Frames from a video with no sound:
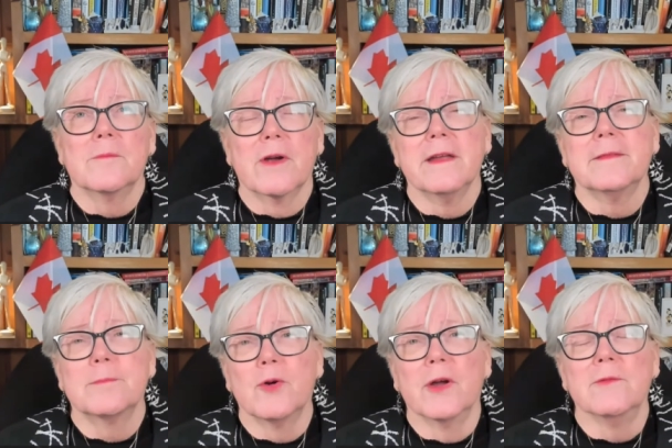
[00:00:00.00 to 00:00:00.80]
price
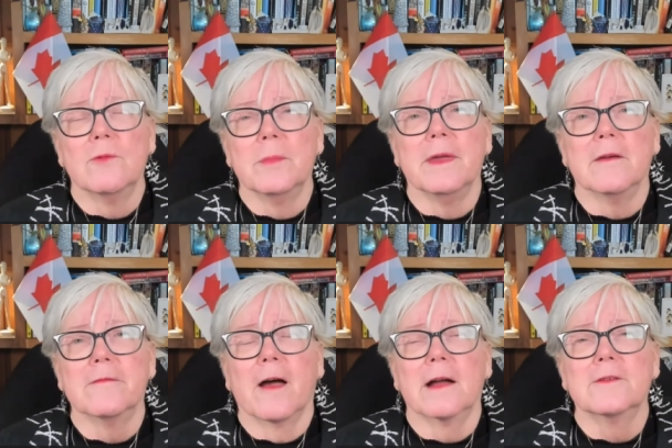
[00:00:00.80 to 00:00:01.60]
point will be a
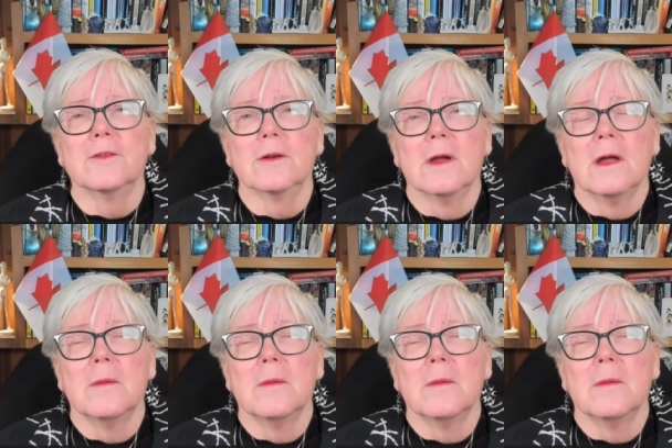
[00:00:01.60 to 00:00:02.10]
factor.